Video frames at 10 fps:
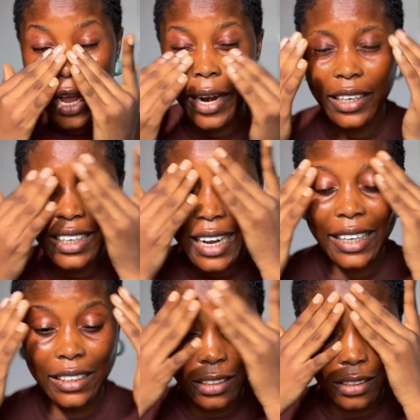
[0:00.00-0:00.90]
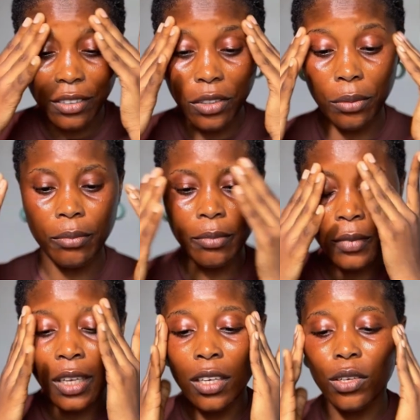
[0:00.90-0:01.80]
I really like this serum
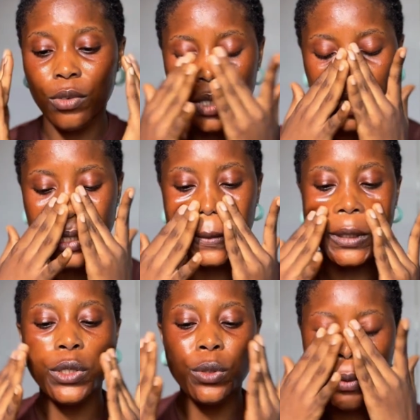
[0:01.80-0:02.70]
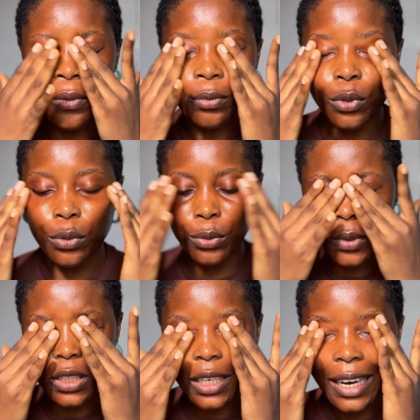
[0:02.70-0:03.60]
because it's so
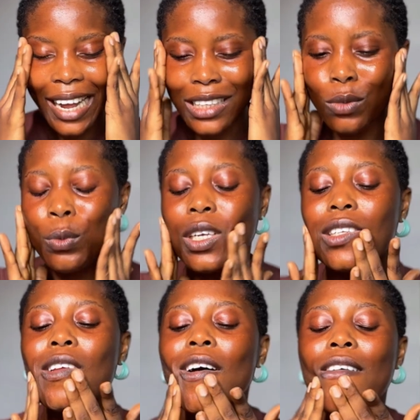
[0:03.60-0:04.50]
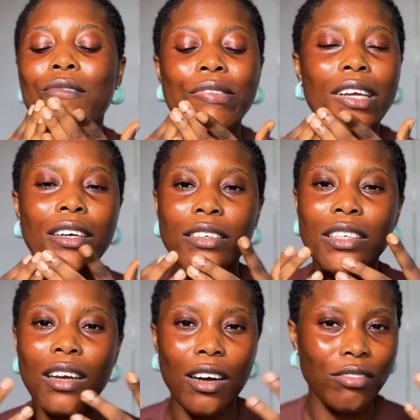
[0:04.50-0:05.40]
good, lightweight, and
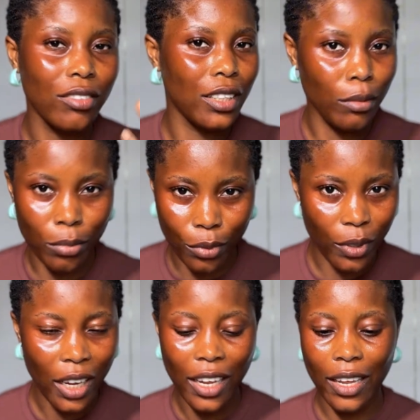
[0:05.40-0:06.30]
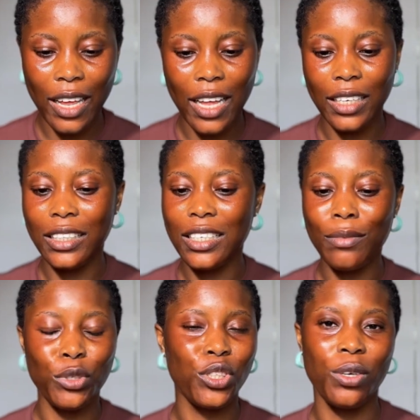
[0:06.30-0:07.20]
very affordable. Yeah, this
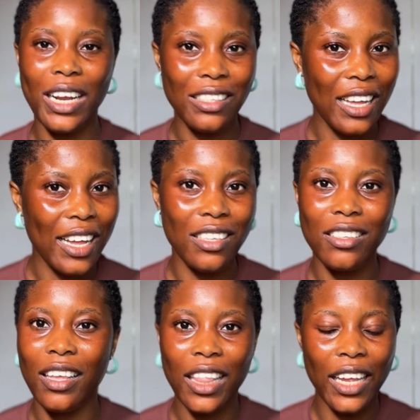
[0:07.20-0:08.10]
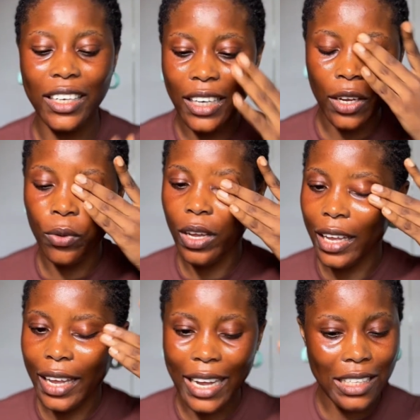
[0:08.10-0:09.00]
moisturizer is a thing that you
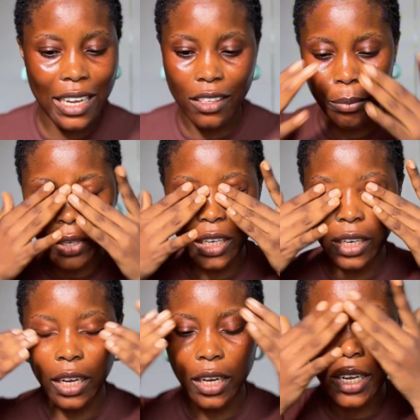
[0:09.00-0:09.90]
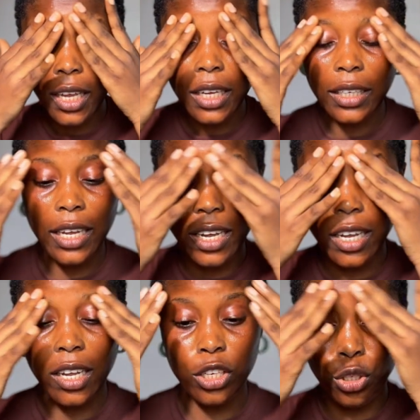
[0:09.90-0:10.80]
can get as a beginner
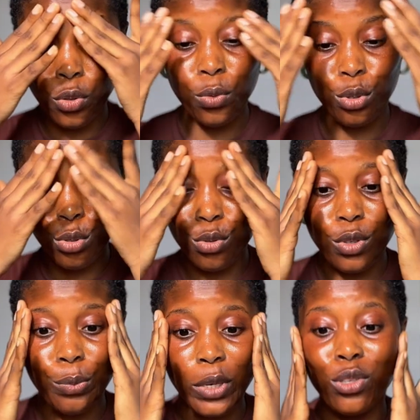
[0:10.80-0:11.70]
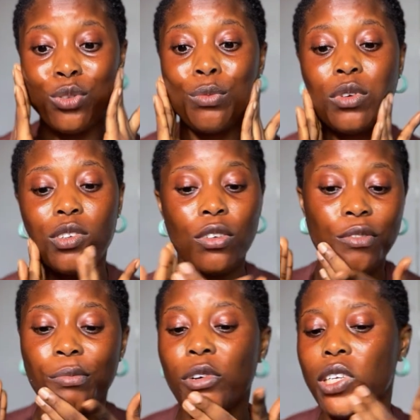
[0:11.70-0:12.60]
that you don't want to spend too much
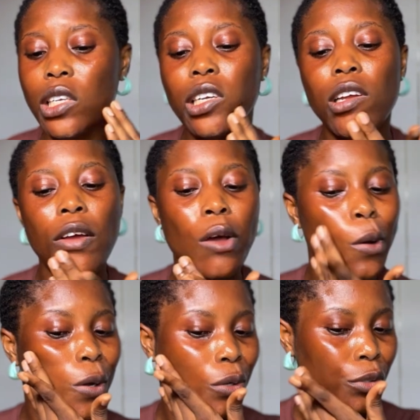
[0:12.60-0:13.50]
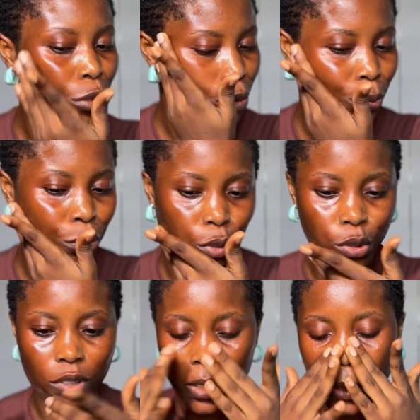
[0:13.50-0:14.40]
of money on your
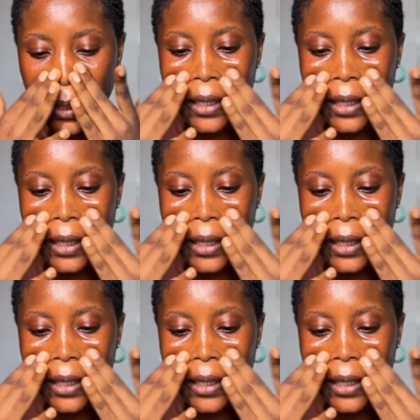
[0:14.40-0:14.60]
products.